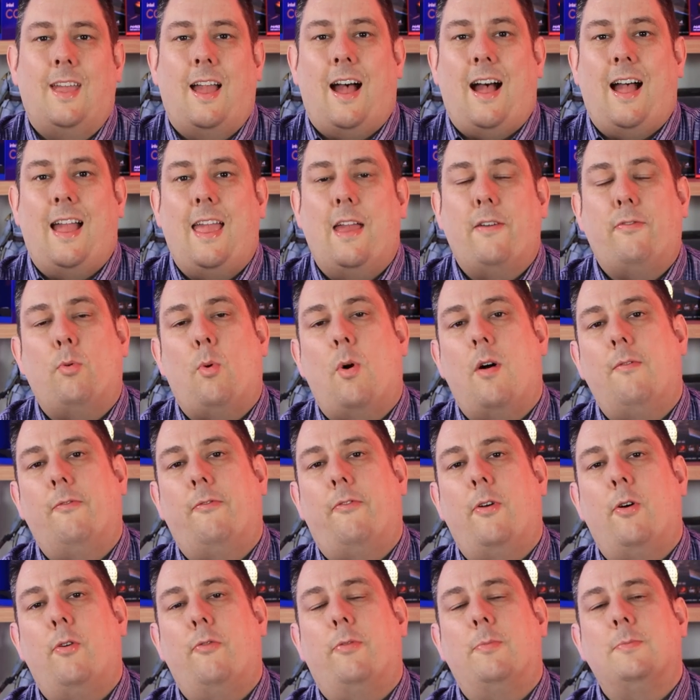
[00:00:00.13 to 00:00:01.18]
Hi everyone,
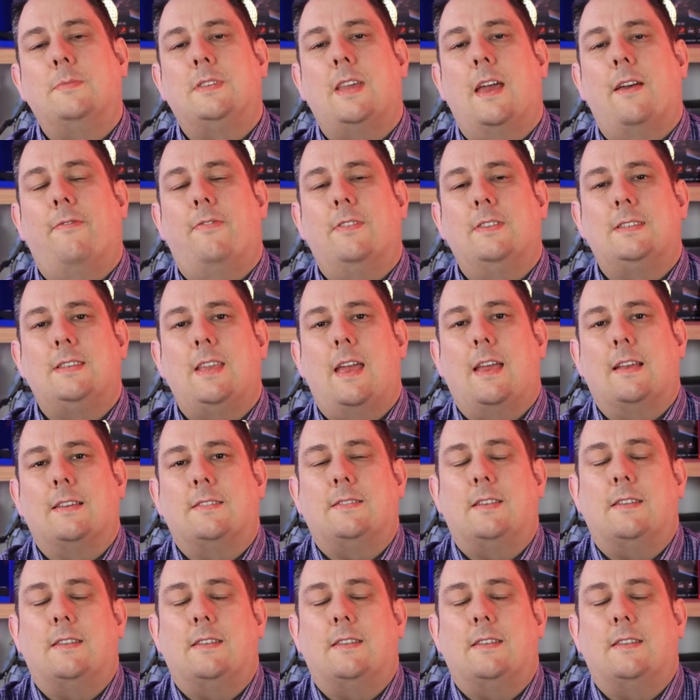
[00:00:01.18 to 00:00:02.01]
Phil from Tech for Techs.